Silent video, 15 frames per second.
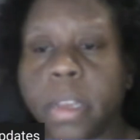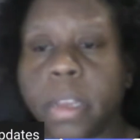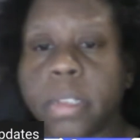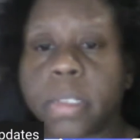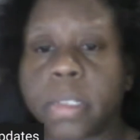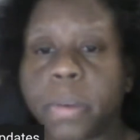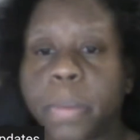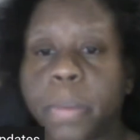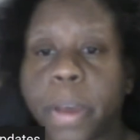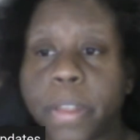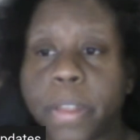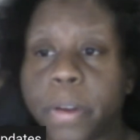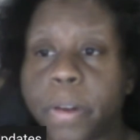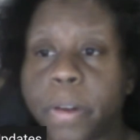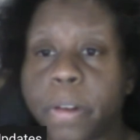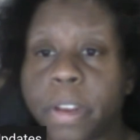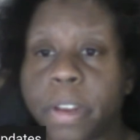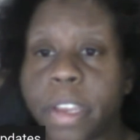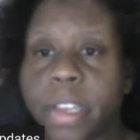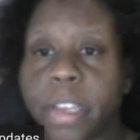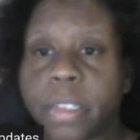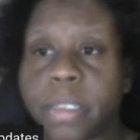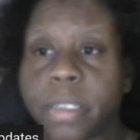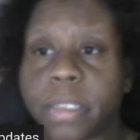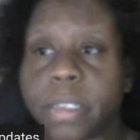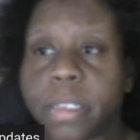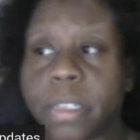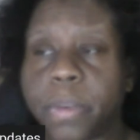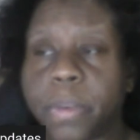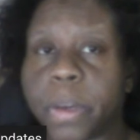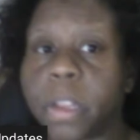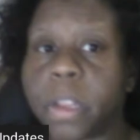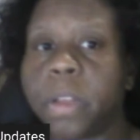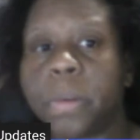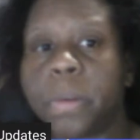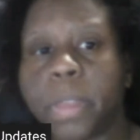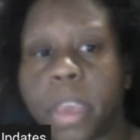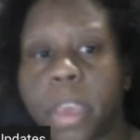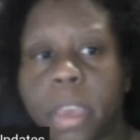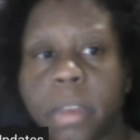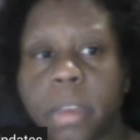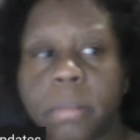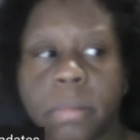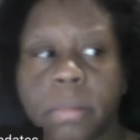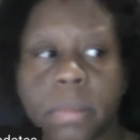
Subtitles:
So whether it's dealing with clothing,